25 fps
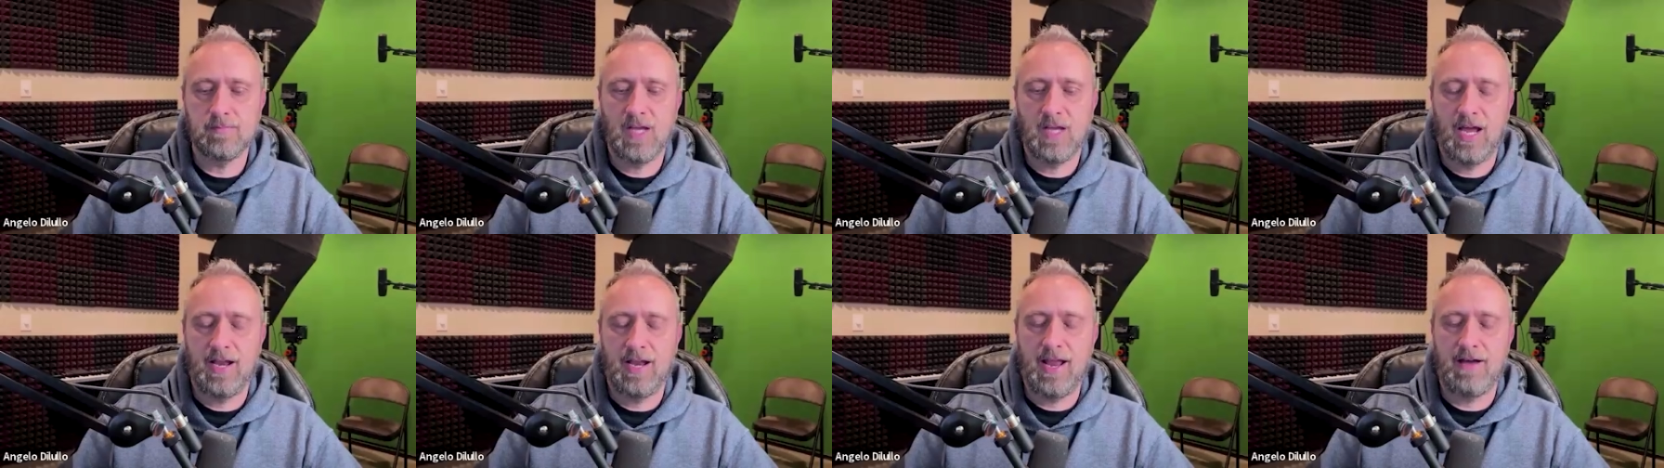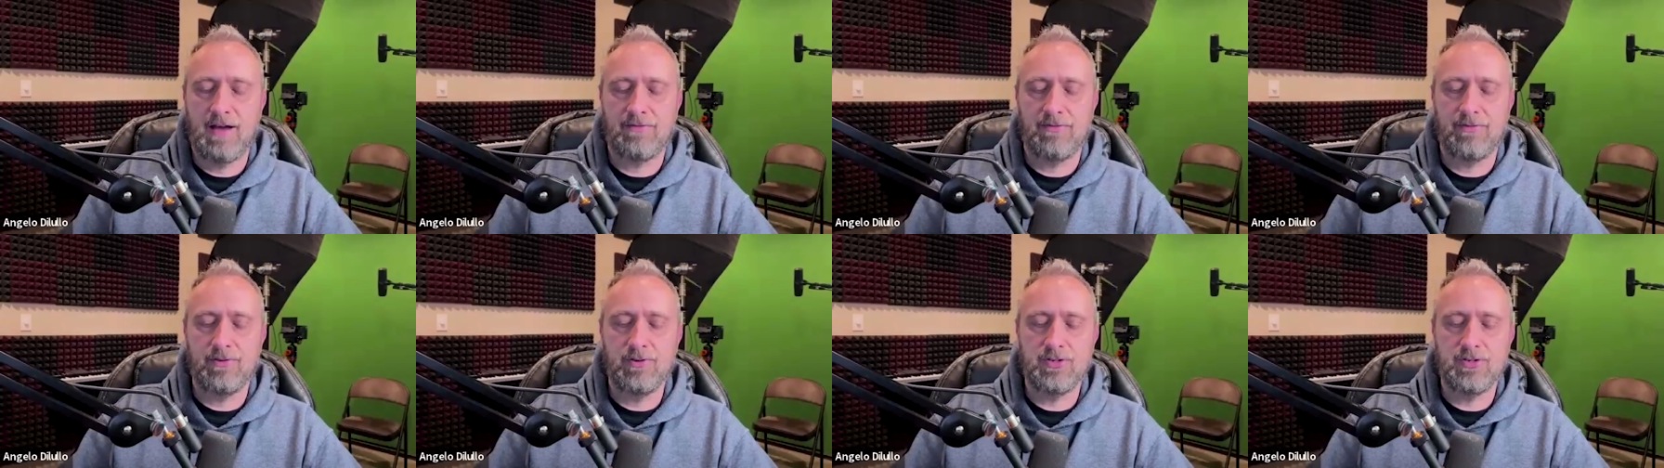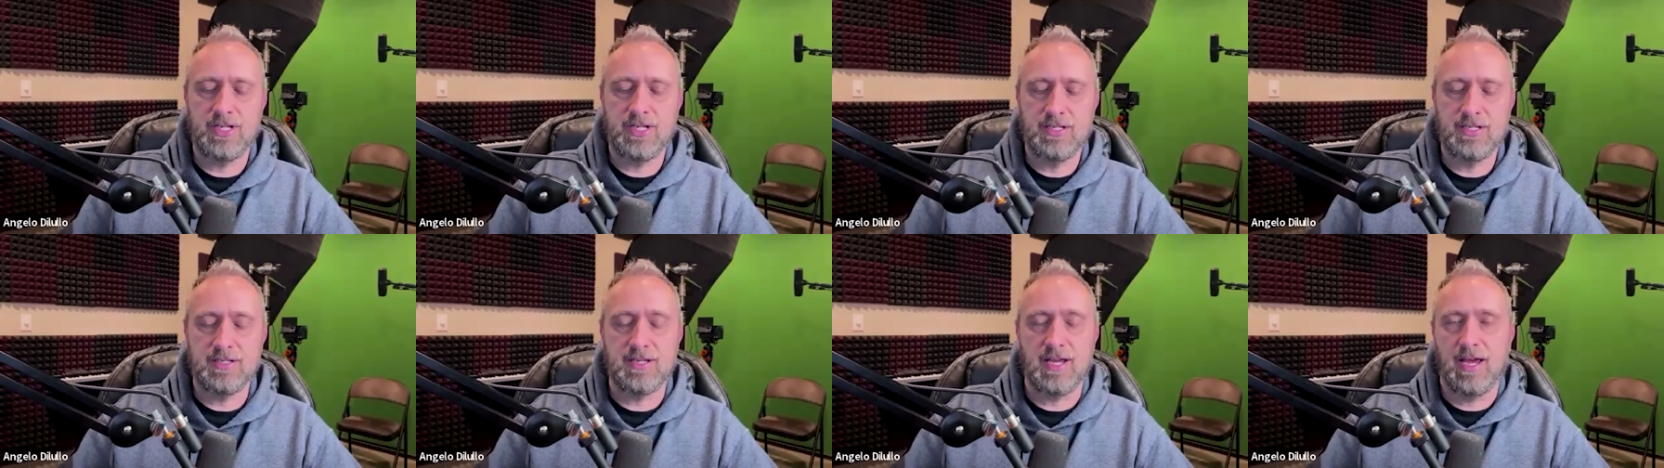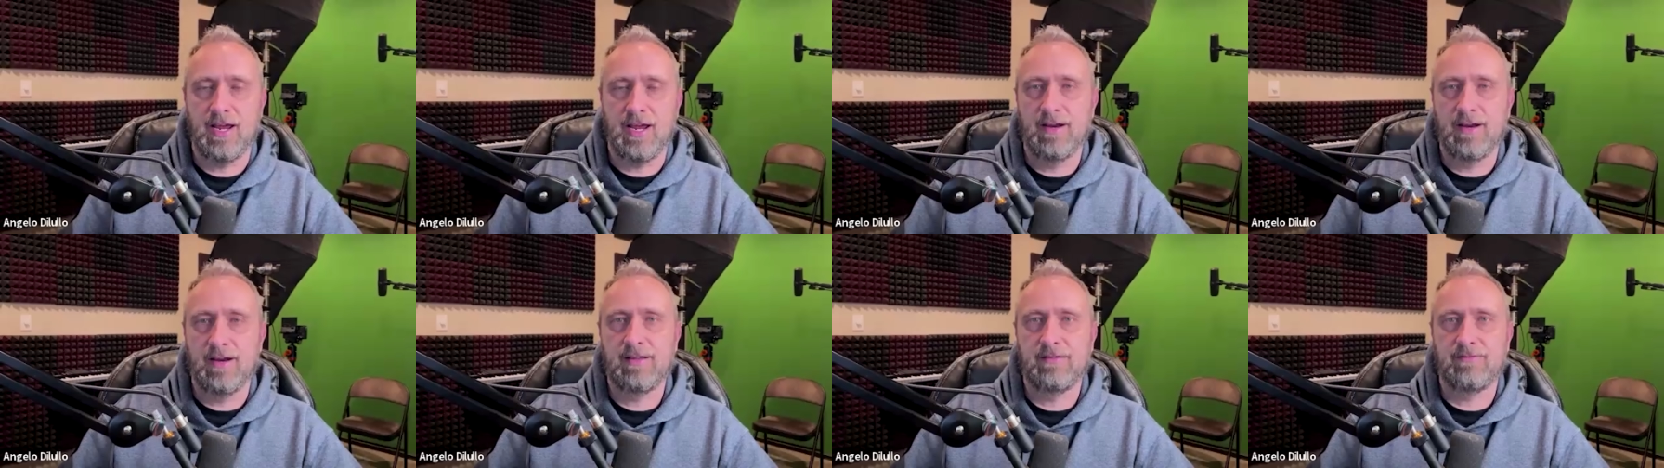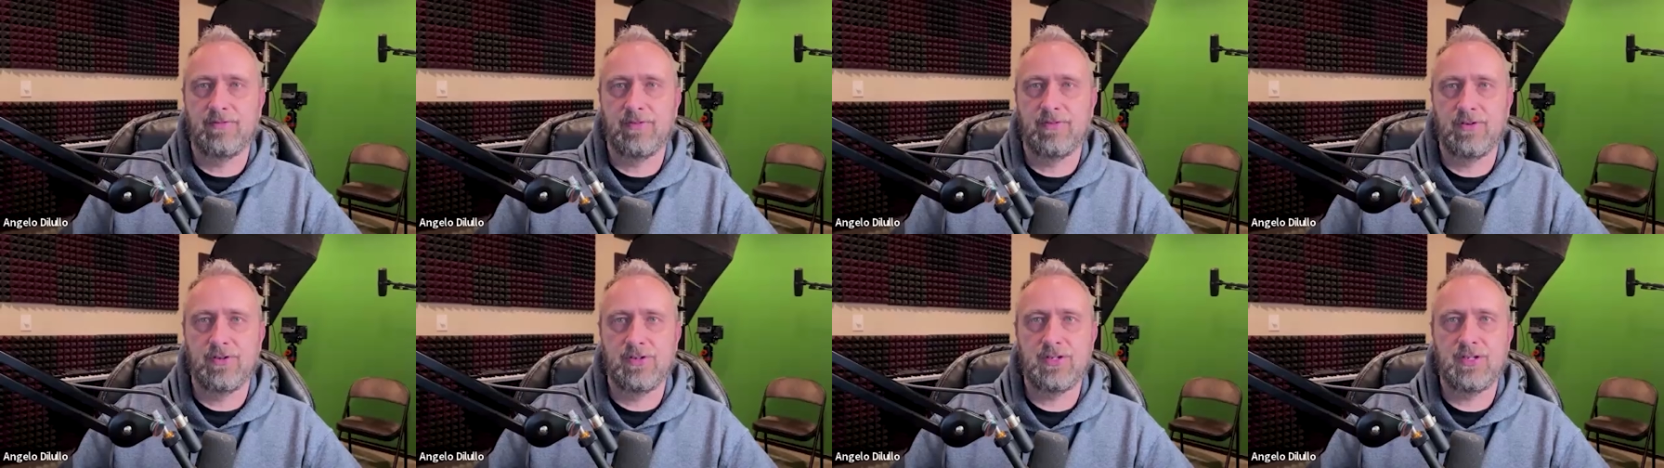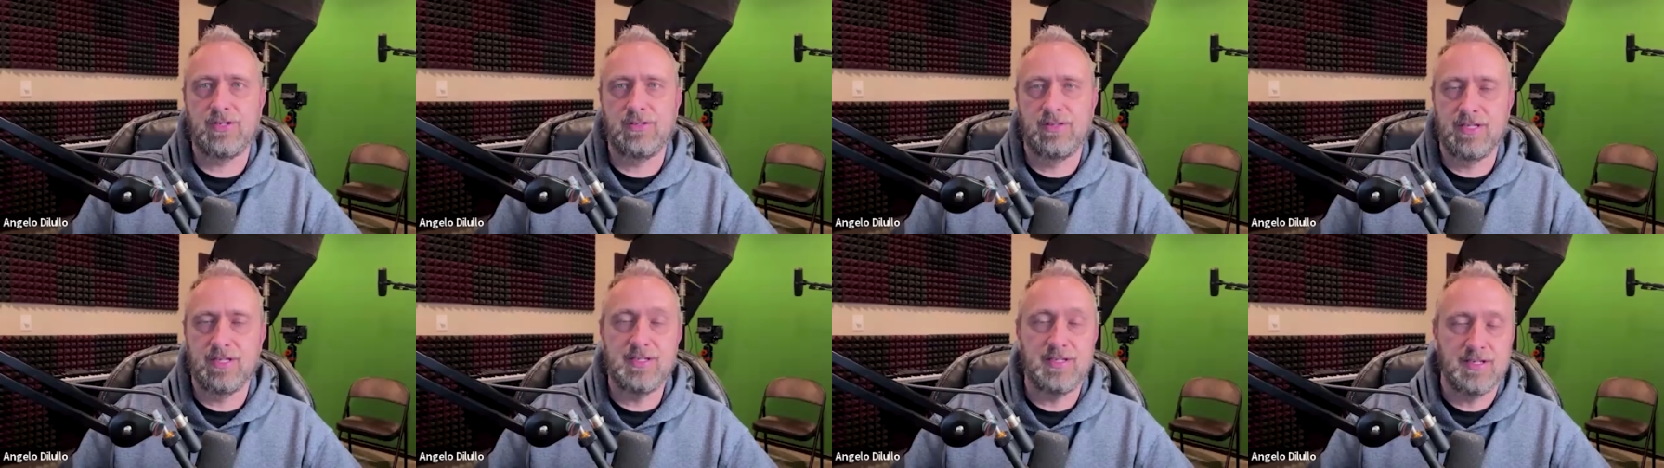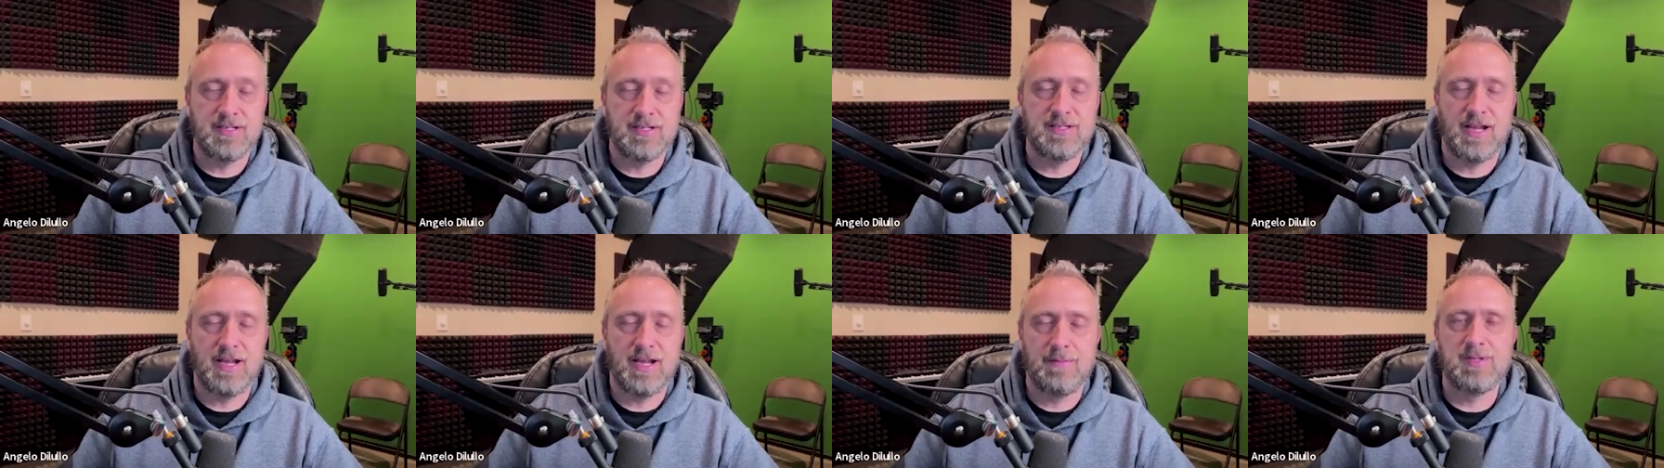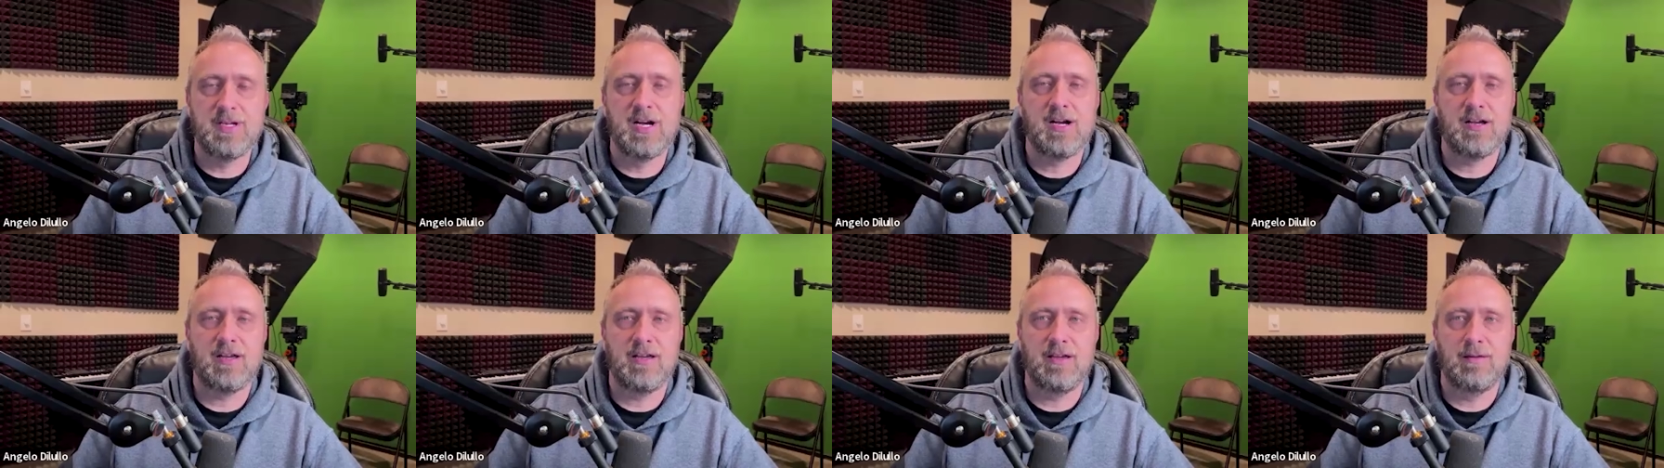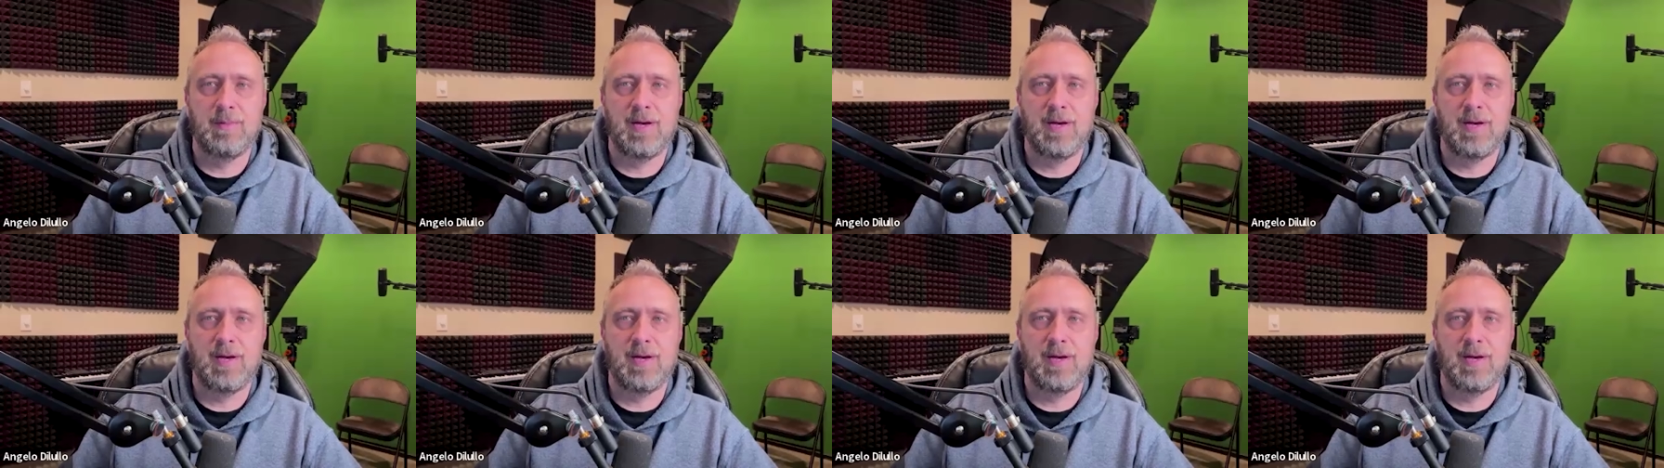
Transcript: And that first insight, this insight I'm talking